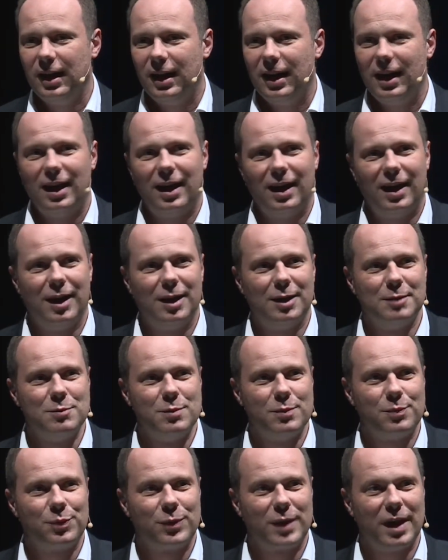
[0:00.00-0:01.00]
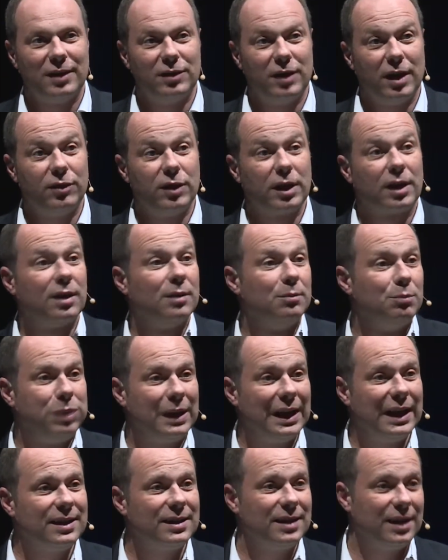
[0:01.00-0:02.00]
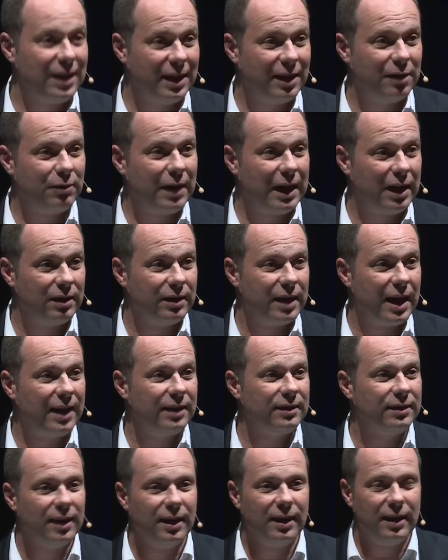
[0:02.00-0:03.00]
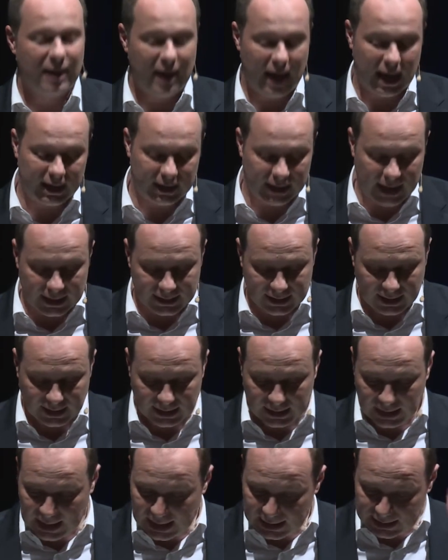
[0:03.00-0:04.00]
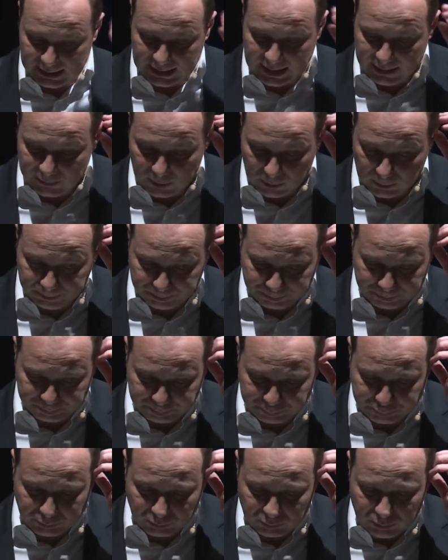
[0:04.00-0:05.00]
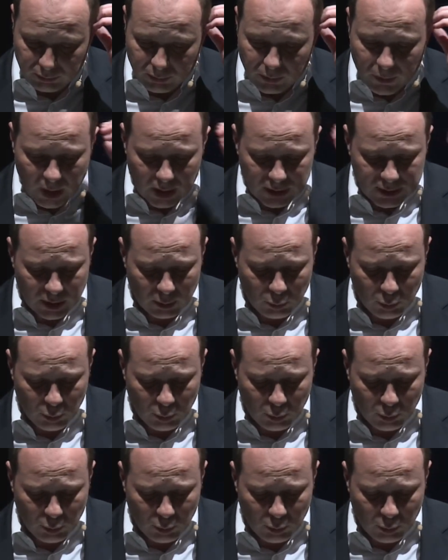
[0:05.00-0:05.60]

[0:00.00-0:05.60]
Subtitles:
and the complexity around that at an asset class level. So